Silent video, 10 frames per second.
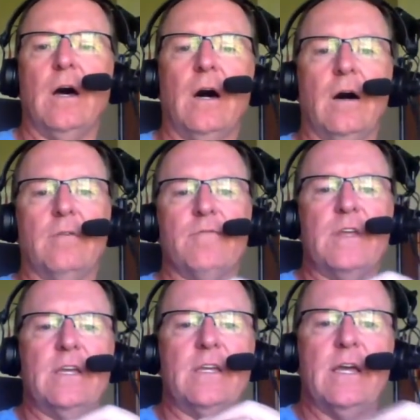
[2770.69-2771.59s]
of
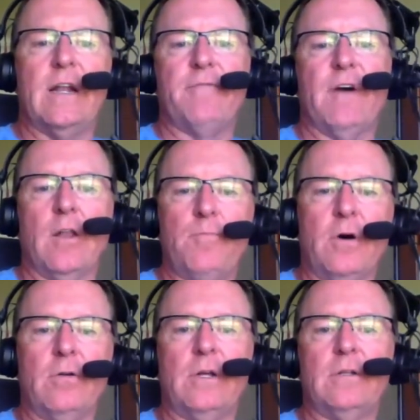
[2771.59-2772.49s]
the NFL
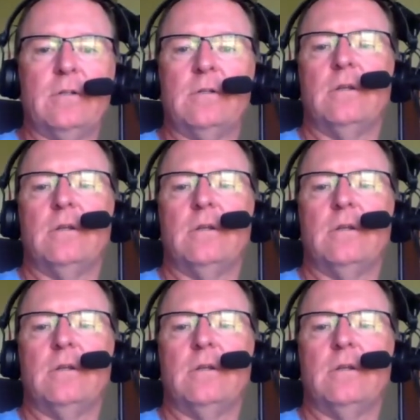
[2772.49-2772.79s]
opponent